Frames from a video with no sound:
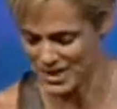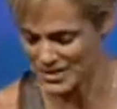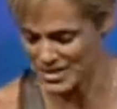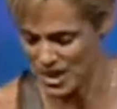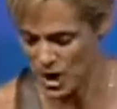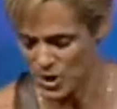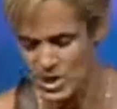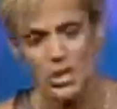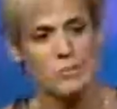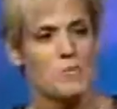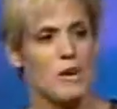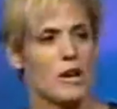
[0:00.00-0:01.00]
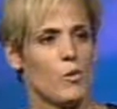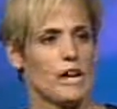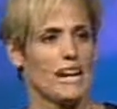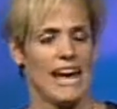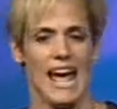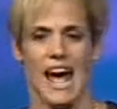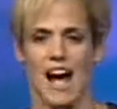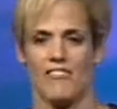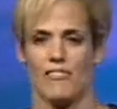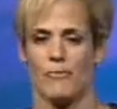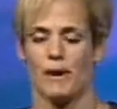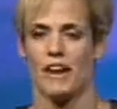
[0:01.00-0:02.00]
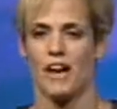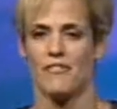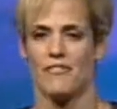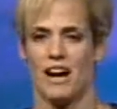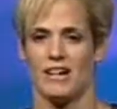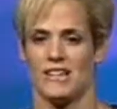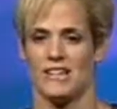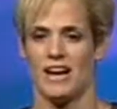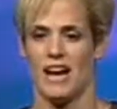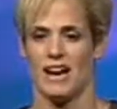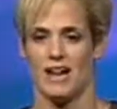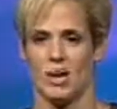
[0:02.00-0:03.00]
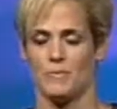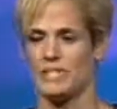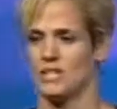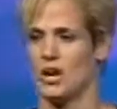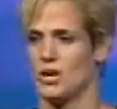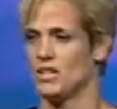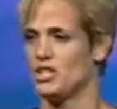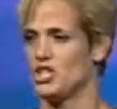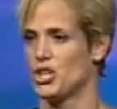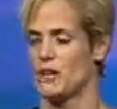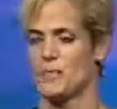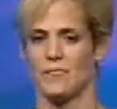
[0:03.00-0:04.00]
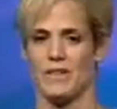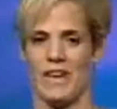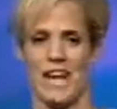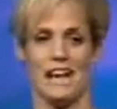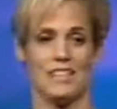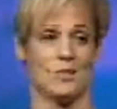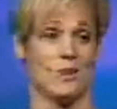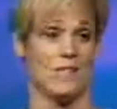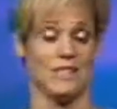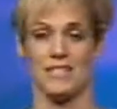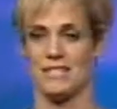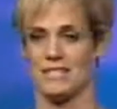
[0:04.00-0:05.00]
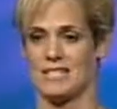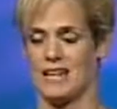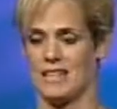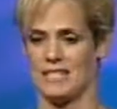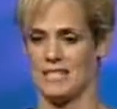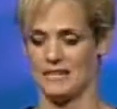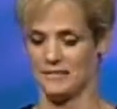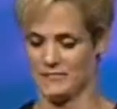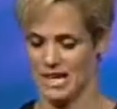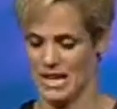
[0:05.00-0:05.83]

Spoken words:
So it took me about a week and a half, but I finally got up to go to the gym, and I had to do everything standing.